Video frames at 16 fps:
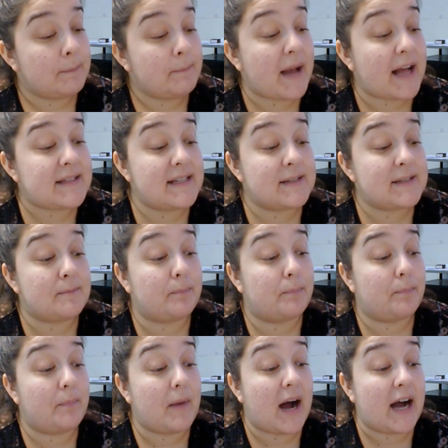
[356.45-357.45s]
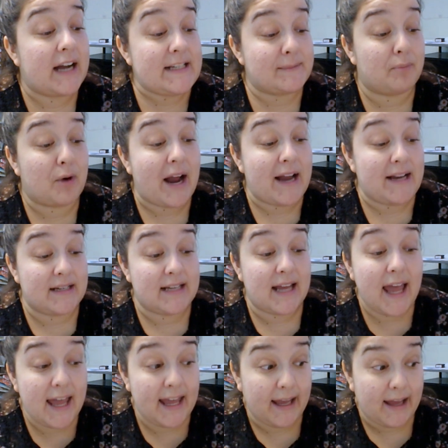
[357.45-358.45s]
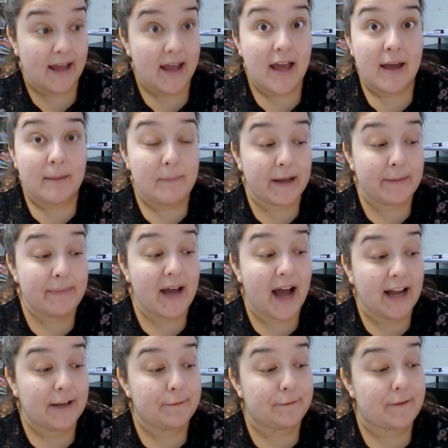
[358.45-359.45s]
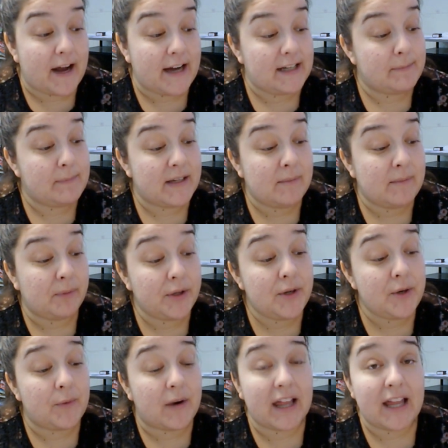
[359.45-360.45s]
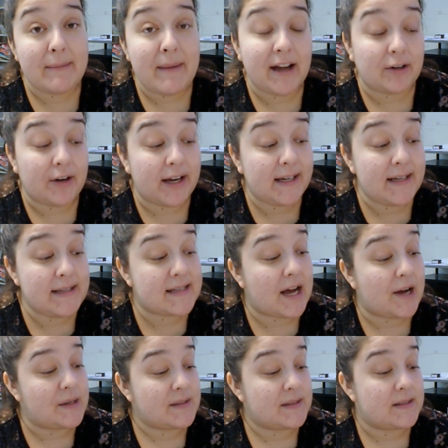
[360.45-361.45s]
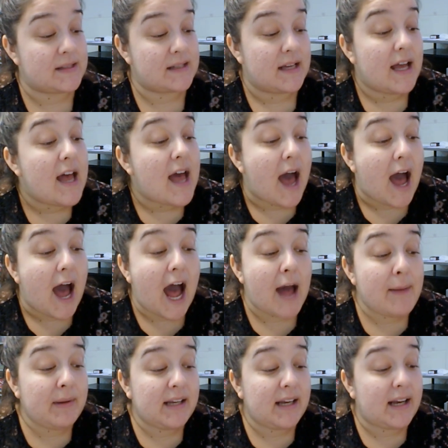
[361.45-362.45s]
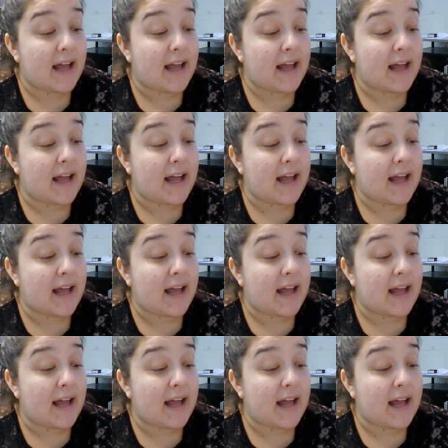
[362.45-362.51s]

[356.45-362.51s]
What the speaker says: Patsy's eyes brightened. Hey, maybe I can find a big blue while I'm at Granny's house. Abby didn't